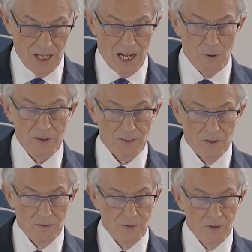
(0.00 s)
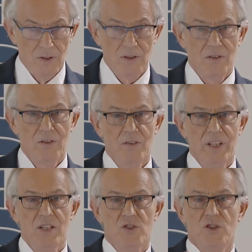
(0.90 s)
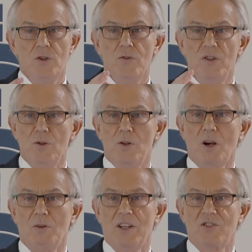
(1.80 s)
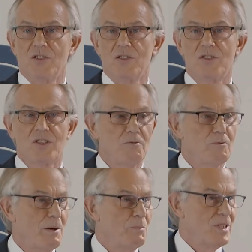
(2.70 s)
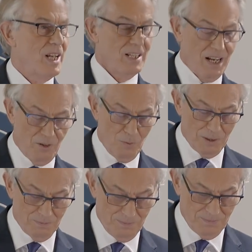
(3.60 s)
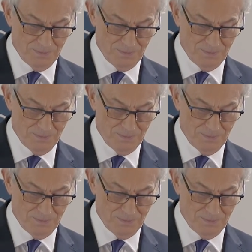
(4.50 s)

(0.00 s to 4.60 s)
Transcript: However, these two new coalitions don't represent everyone.